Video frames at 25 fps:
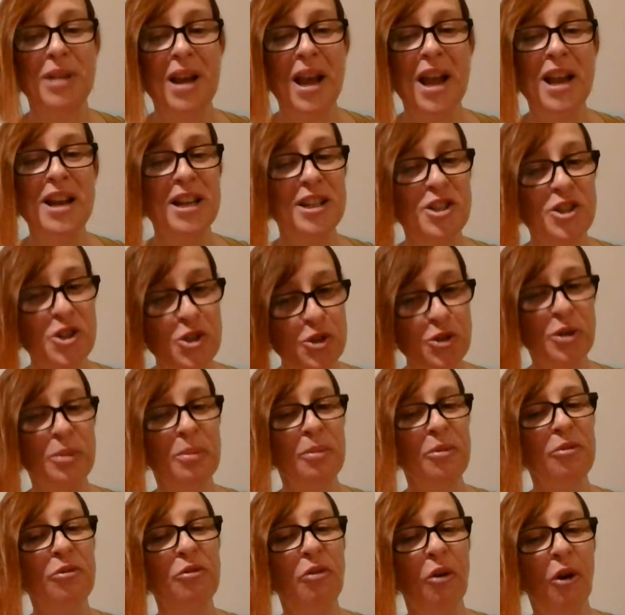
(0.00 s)
in a
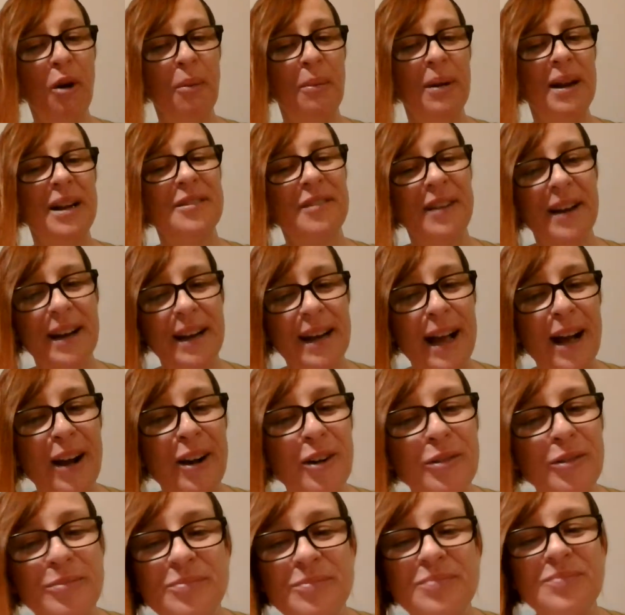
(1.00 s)
suitable format right
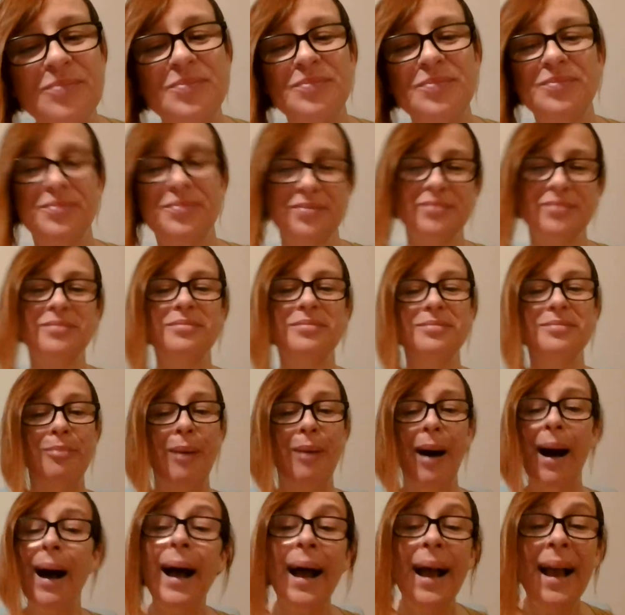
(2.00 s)
now.
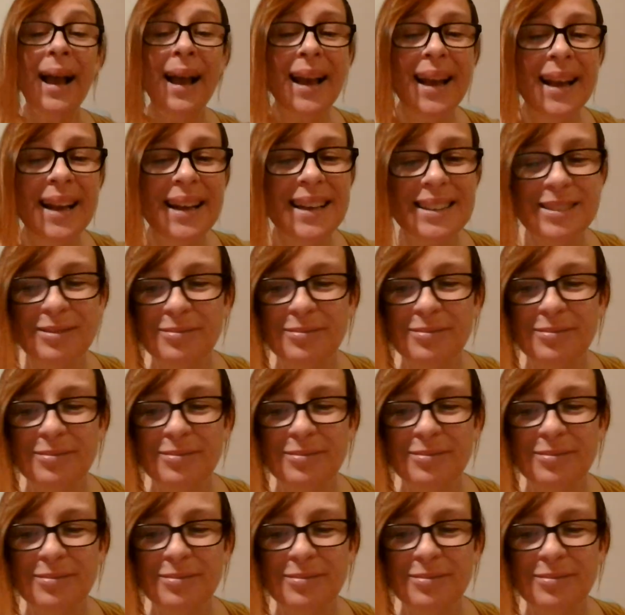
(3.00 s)
Bye.